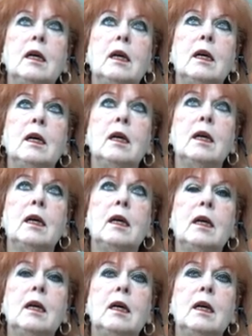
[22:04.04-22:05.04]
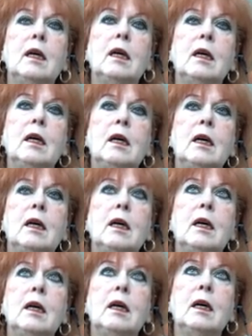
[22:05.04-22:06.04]

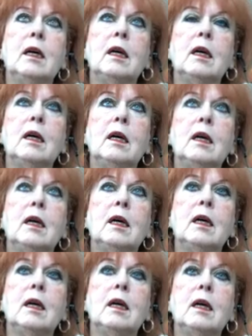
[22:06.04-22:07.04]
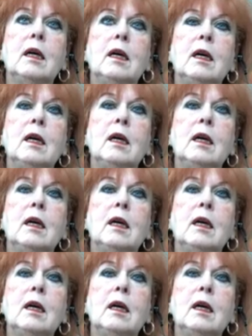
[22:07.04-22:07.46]
No words are spoken by the person on screen.